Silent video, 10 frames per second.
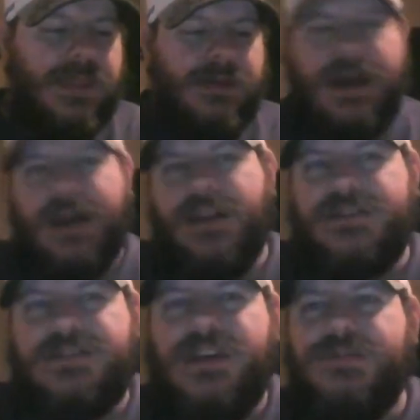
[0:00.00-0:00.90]
Got another
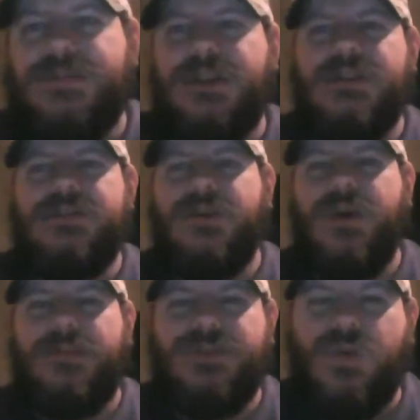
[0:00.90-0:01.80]
sub today, so
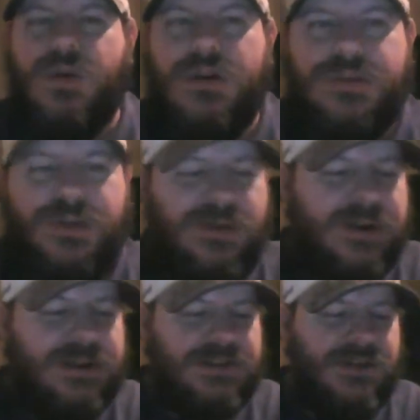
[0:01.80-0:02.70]
we're up to
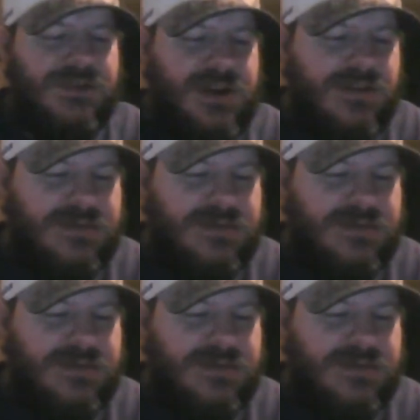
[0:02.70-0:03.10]
103. So, you know,